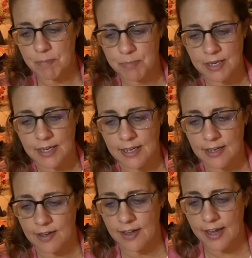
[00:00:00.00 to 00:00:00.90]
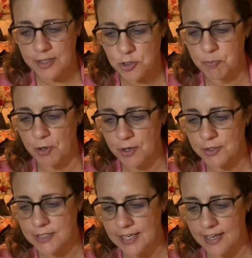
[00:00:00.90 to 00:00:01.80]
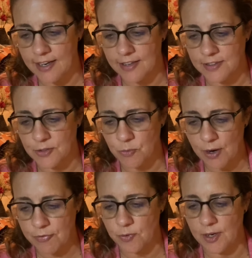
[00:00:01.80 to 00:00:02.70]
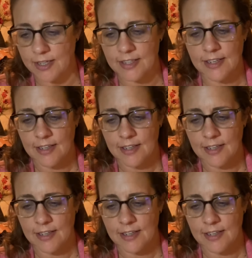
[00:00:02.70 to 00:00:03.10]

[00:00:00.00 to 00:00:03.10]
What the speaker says: being expert and referent,